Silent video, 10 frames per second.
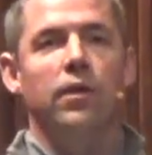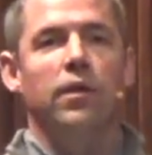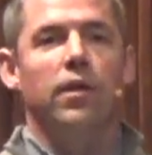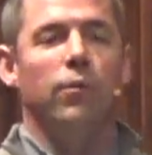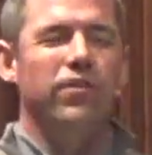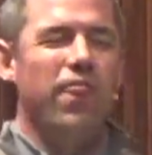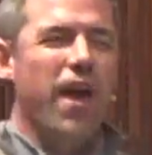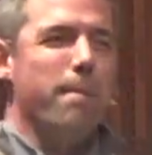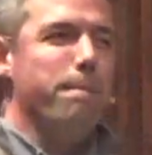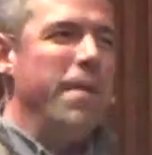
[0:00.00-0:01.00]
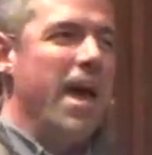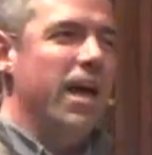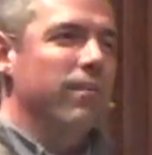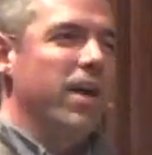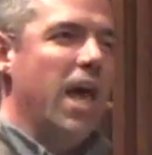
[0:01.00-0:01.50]
It wasn't that bad
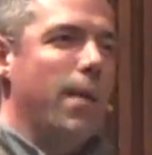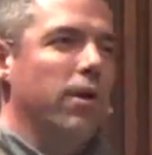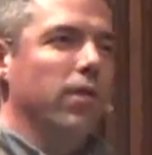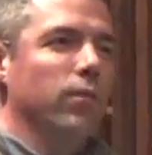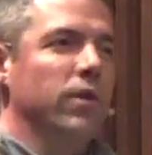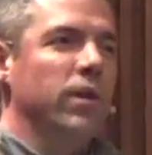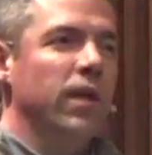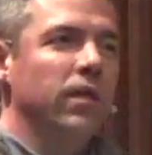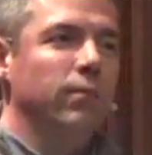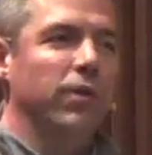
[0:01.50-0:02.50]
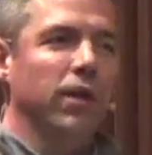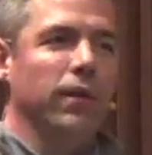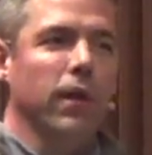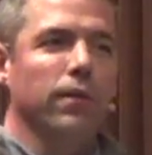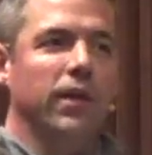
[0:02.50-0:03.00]
of a habit on the one hand, but on
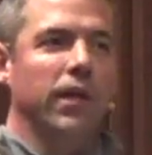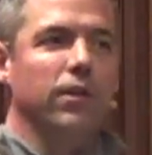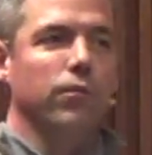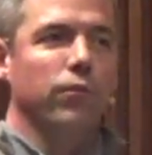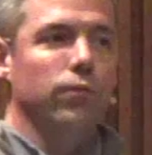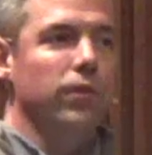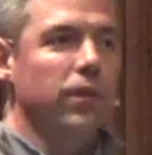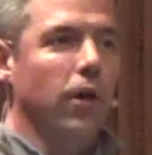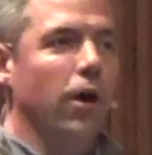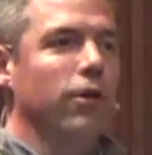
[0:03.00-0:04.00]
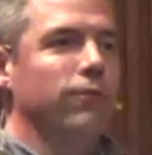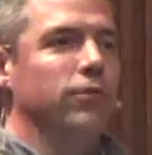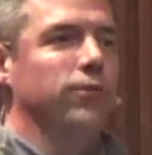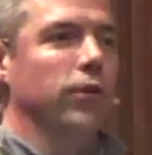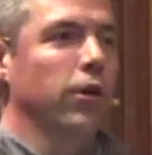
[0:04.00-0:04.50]
the other hand, it was really harsh
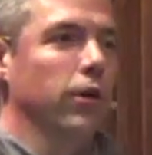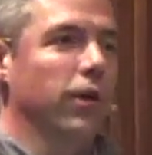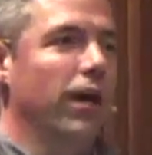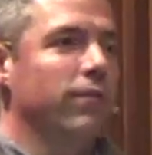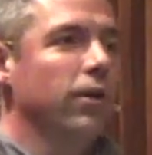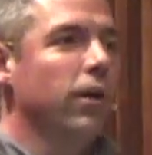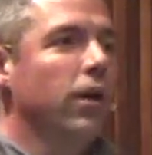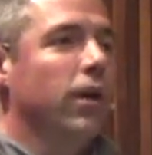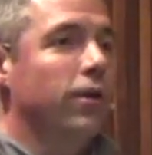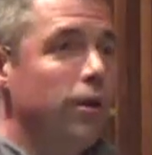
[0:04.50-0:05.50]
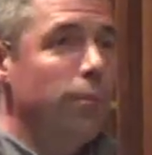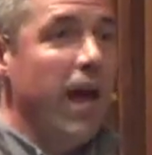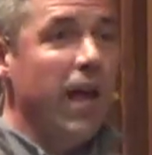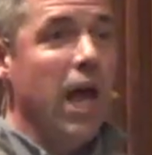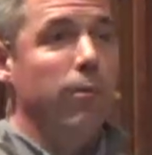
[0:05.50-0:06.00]
for her life. And her
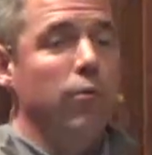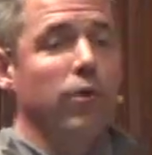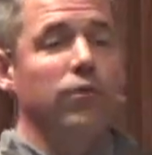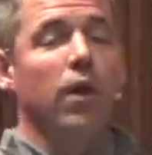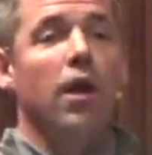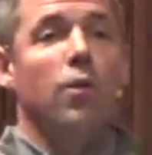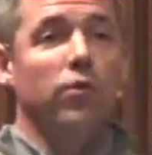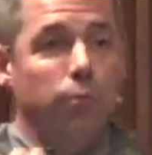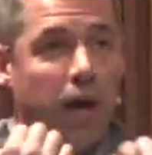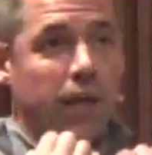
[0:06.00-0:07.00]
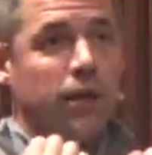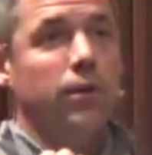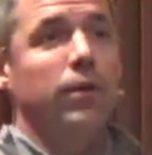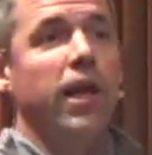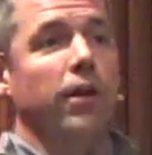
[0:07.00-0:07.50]
bad habit was biting
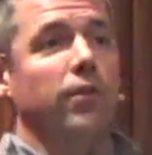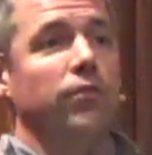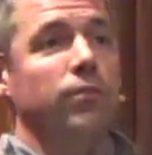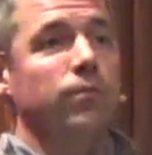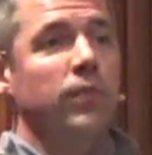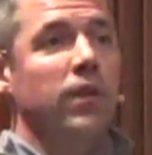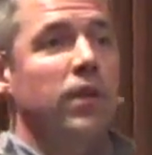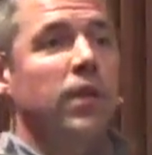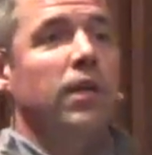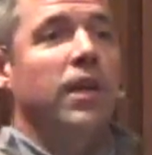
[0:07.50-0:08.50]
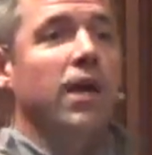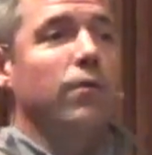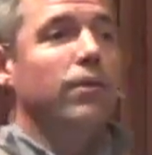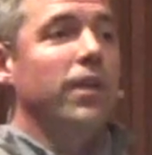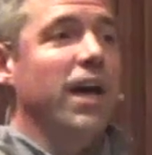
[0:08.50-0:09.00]
her nails. Now,
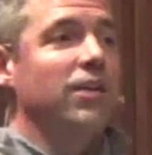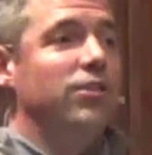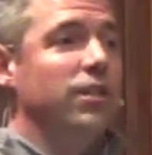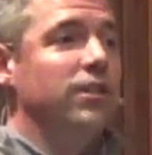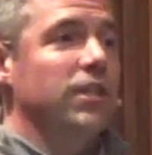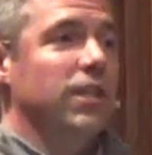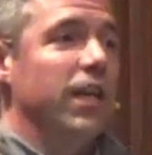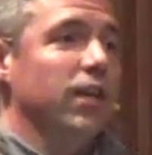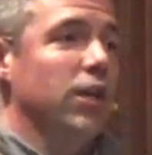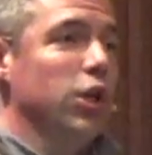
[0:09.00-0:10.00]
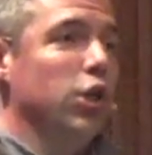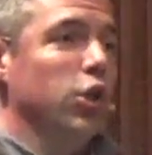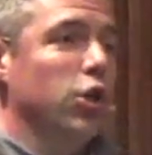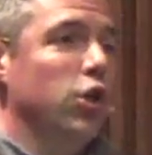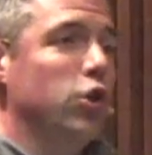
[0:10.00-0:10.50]
not just like a little
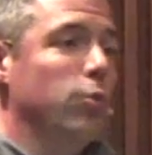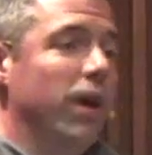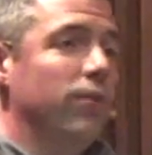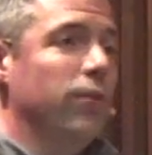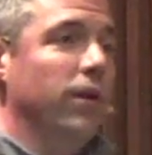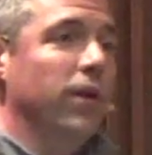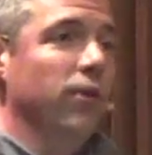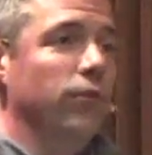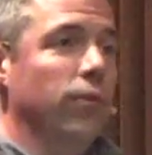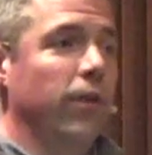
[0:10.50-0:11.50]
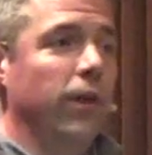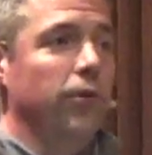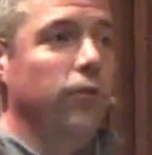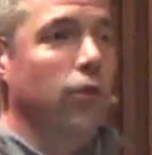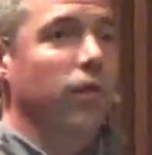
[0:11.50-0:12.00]
girl who bites their nails when they are
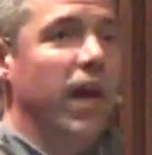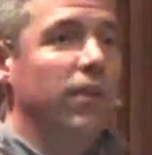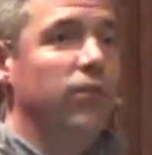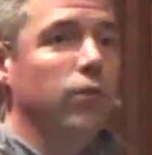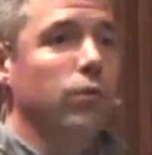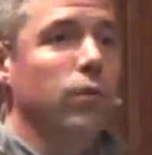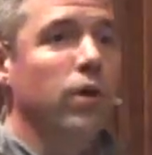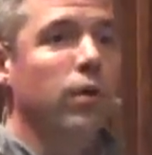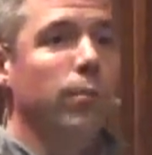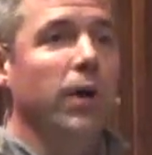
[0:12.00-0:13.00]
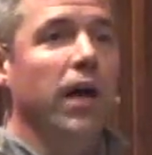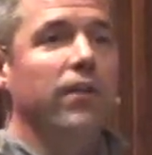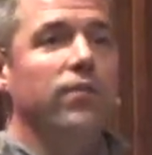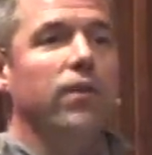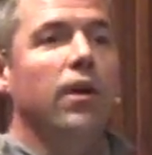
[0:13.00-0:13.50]
told not to,
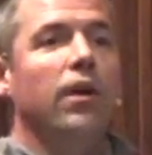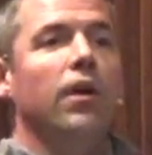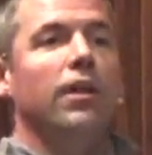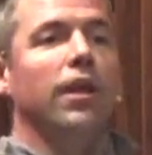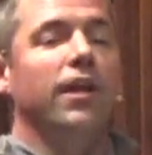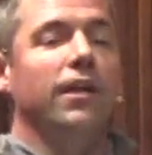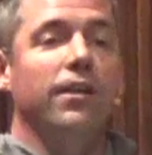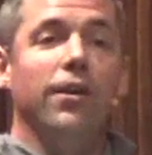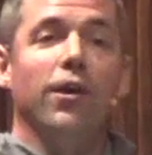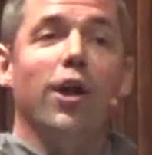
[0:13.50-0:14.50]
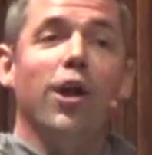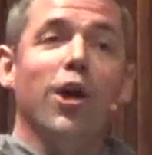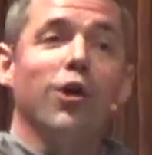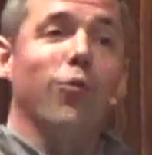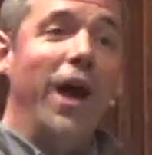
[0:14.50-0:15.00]
but like
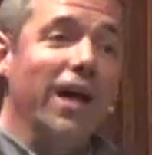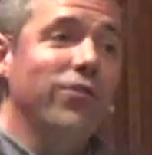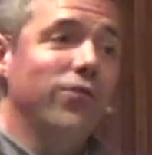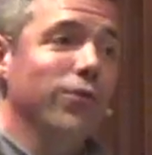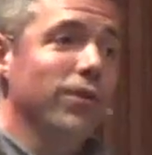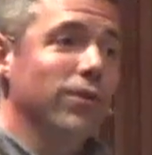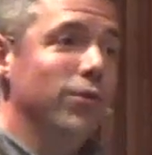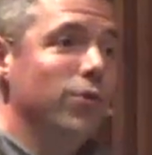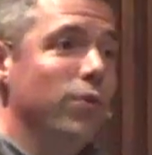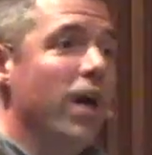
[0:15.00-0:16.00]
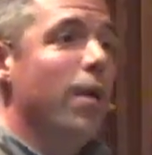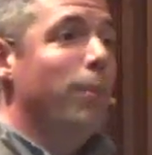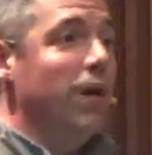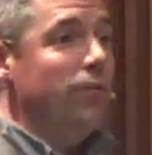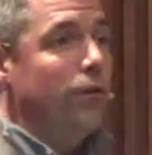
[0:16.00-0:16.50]
a grad student who
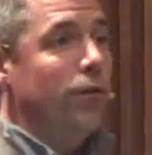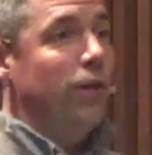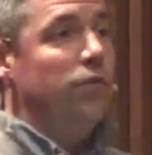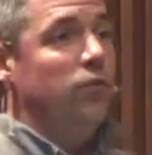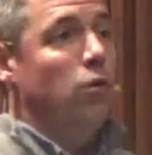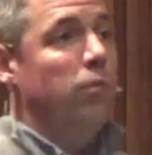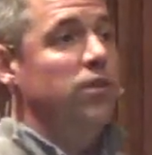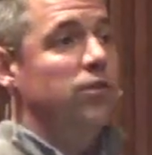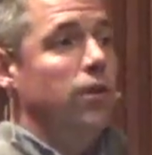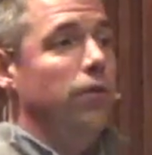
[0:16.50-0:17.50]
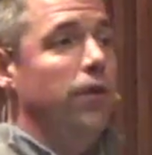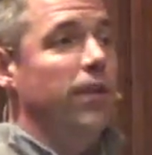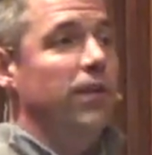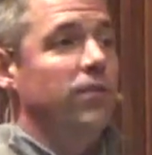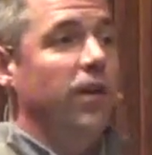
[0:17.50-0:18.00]
bites their nails so much so that
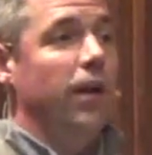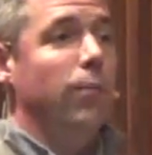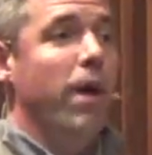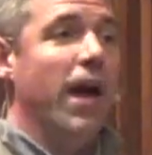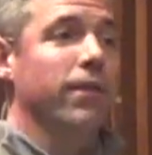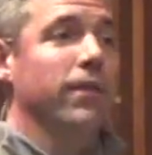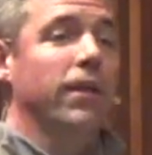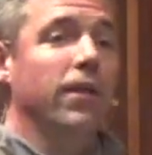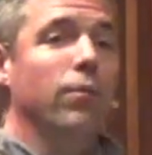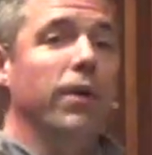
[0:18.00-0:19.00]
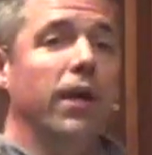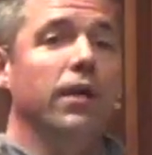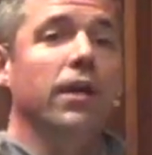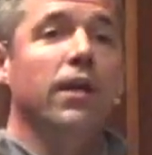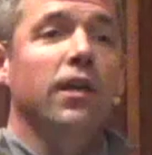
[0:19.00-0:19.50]
they tear back the nail
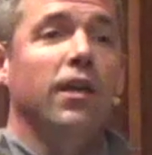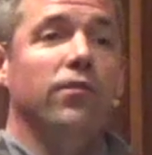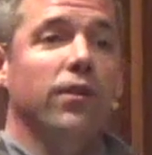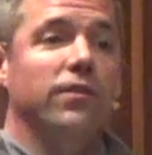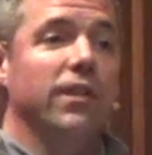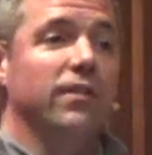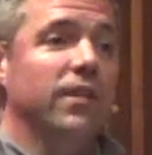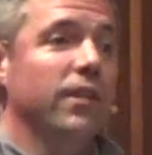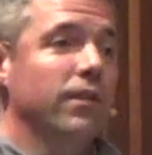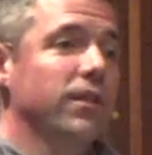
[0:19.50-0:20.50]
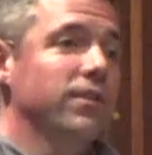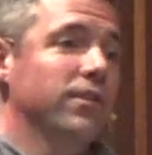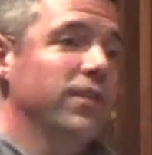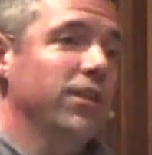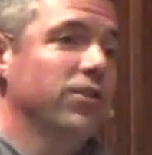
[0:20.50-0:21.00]
bed and start to get tingling
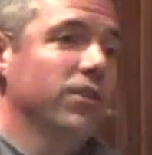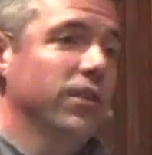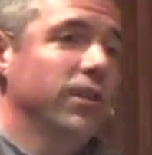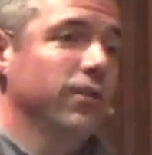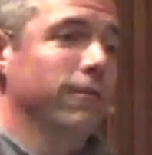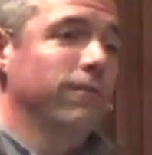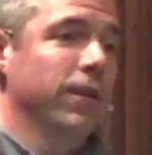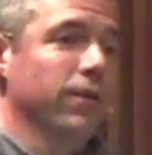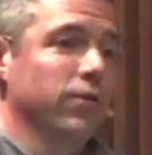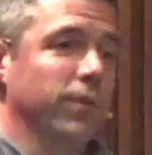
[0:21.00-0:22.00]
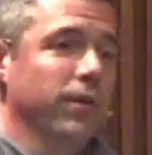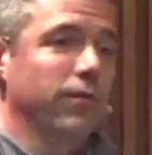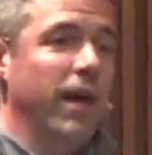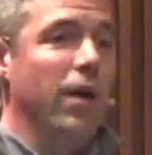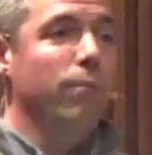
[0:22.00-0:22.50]
sensation in her fingers because
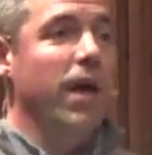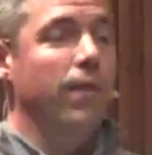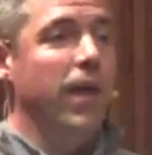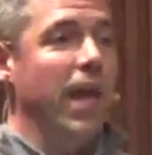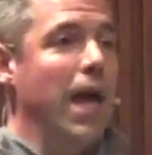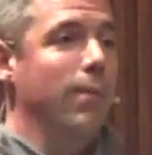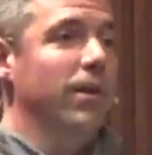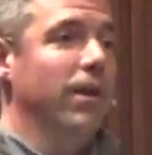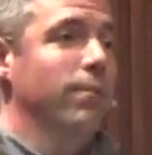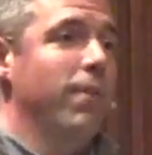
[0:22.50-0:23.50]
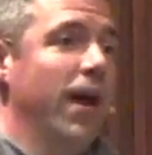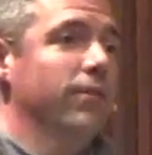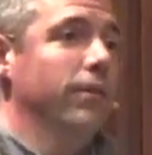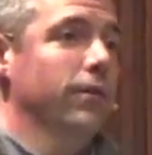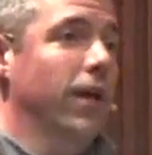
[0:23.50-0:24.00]
of how bad that habit had
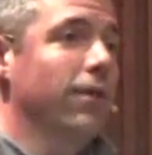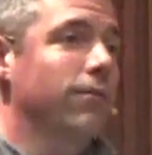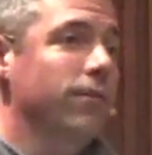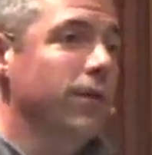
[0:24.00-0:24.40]
impacted her life.